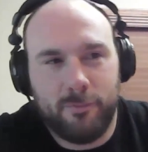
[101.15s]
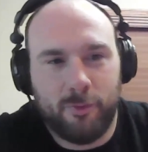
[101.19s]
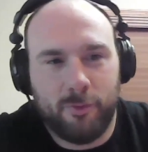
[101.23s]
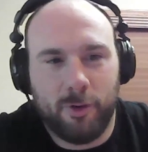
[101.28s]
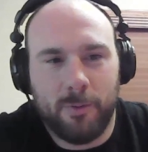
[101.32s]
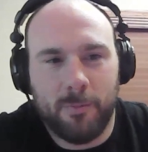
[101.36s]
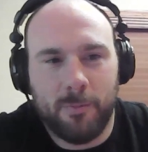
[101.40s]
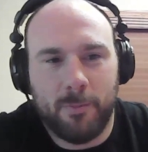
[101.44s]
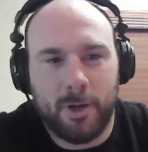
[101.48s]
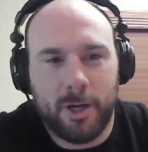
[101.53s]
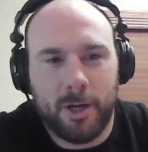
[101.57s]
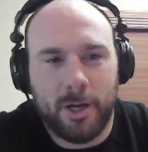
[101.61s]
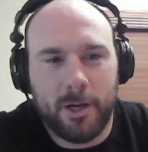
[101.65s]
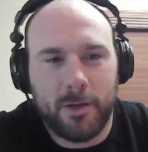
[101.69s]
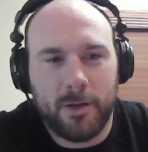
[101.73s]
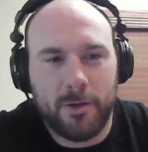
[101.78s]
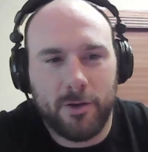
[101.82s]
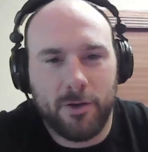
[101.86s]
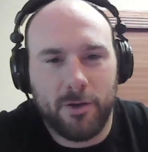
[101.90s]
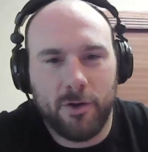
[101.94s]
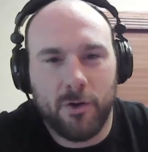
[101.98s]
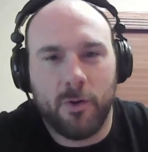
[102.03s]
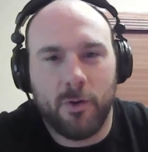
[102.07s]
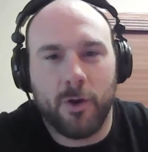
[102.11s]
from
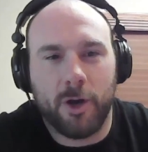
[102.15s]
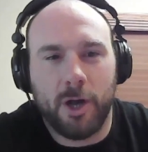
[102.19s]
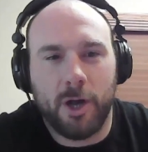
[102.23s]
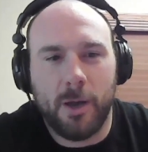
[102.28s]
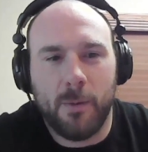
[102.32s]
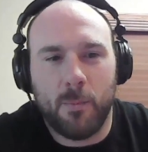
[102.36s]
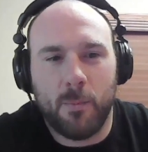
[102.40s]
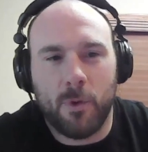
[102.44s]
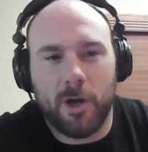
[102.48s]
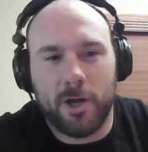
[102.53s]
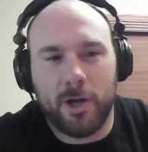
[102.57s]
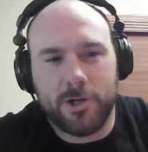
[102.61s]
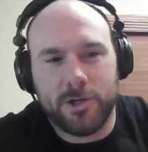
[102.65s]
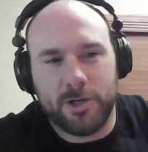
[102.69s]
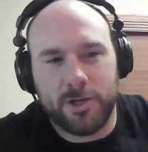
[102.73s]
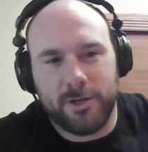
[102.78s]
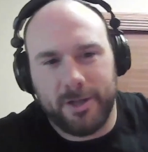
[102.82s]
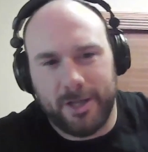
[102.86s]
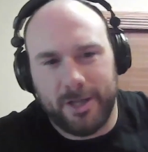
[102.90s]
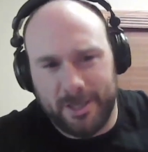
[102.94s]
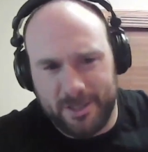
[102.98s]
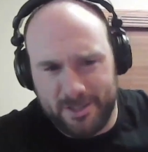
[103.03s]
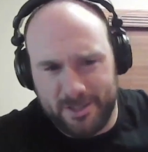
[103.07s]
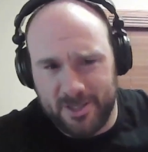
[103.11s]
growing up
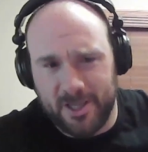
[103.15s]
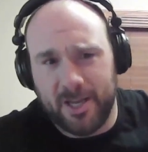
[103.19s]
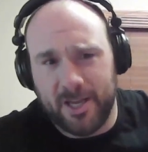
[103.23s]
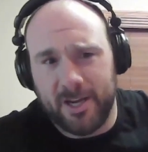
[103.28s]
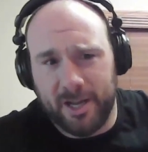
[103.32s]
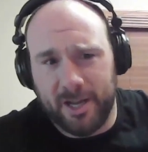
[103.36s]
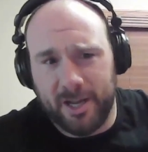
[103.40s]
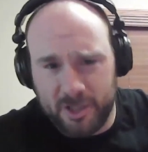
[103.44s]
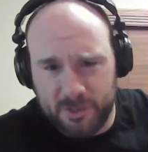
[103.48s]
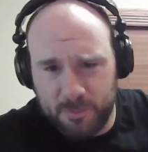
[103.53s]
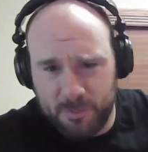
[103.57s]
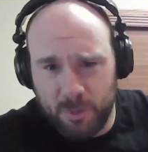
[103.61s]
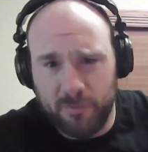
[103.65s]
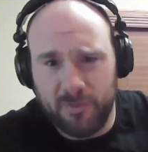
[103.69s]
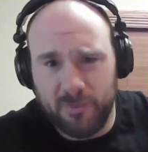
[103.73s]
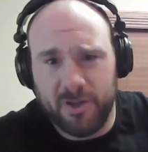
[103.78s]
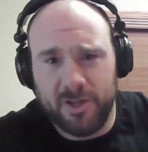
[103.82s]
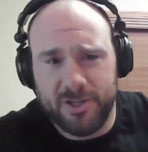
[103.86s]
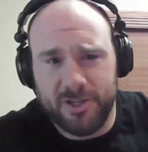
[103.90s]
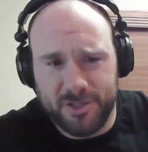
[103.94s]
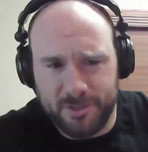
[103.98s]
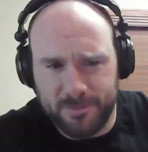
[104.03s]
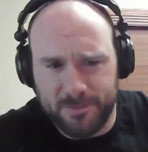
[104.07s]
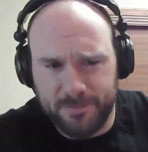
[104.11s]
watching like Sled Next
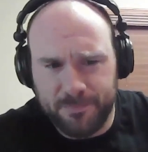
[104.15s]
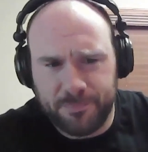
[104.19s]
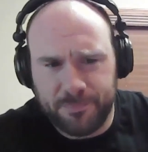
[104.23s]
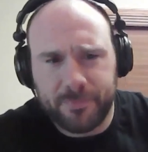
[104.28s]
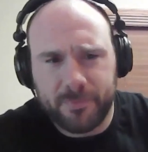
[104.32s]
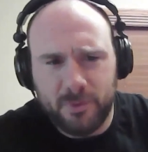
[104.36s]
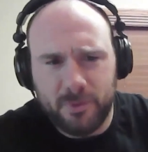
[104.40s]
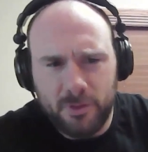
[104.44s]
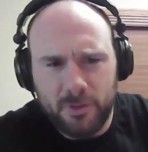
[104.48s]
movies and